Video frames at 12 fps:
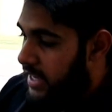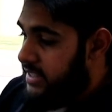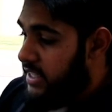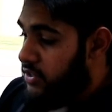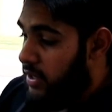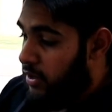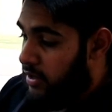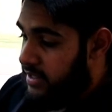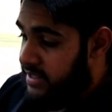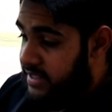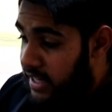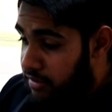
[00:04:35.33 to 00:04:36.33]
it's actually
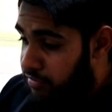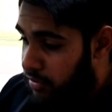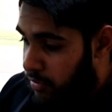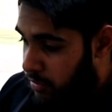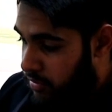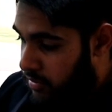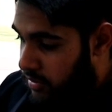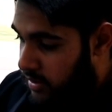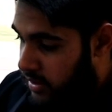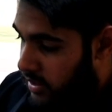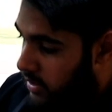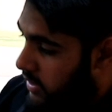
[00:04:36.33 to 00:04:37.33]
got a cell phone.
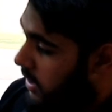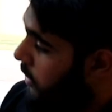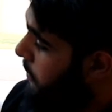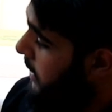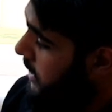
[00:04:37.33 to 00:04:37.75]
Now